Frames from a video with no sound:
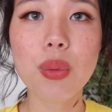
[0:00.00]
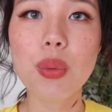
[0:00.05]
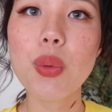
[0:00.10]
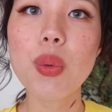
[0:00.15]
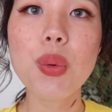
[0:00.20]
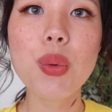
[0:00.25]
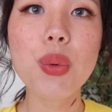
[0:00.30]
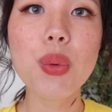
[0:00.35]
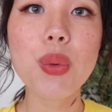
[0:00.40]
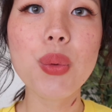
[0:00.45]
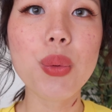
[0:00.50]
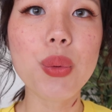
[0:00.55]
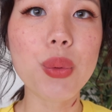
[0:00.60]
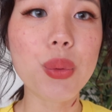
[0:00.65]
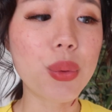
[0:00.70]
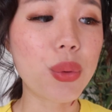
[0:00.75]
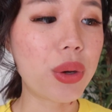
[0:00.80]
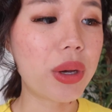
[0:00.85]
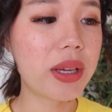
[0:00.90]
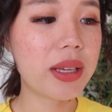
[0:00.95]

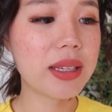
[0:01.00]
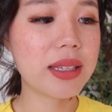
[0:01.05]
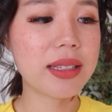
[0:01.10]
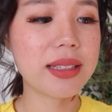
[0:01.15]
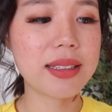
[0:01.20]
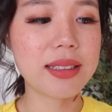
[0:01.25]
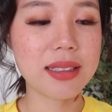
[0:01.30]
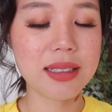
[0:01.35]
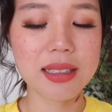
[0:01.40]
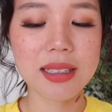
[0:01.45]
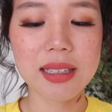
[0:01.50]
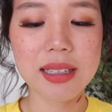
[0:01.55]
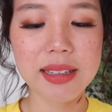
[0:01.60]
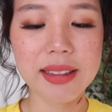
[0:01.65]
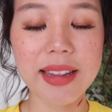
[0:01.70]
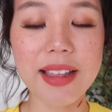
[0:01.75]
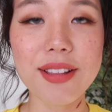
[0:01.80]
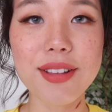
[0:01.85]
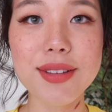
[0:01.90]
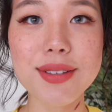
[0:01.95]
Ooh,
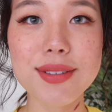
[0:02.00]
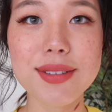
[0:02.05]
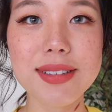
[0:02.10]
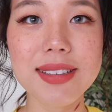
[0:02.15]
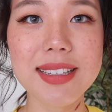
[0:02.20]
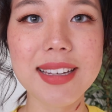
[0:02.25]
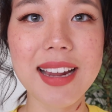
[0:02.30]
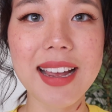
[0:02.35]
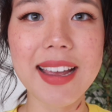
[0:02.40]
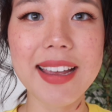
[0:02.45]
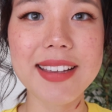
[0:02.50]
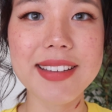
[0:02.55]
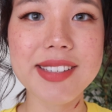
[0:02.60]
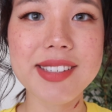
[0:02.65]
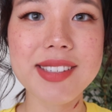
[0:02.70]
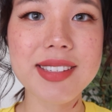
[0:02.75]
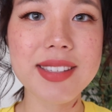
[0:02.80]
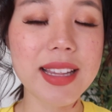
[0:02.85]
that looks really nice.